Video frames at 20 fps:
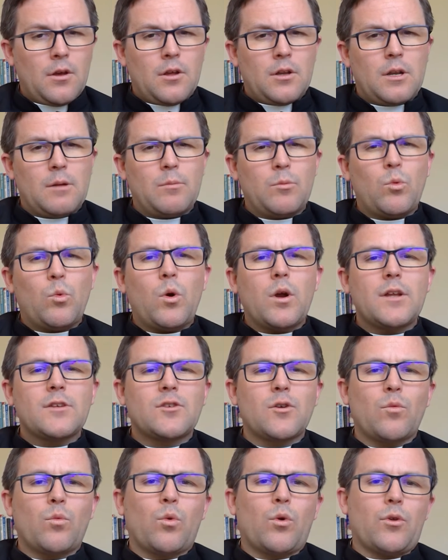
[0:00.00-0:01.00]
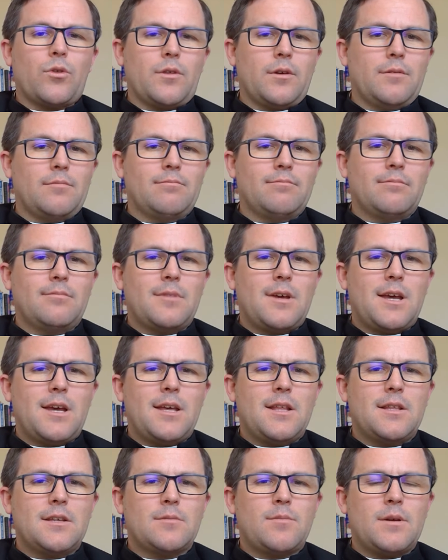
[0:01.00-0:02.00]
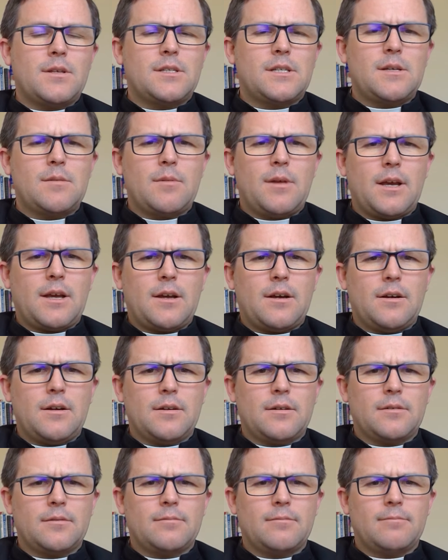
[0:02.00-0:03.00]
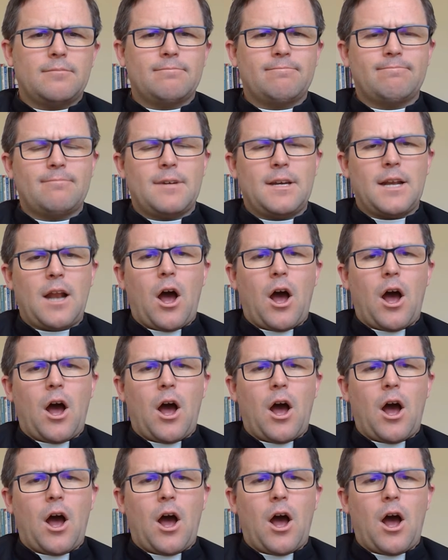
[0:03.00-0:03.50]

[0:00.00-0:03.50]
Number one, is it worth it? And this might seem like an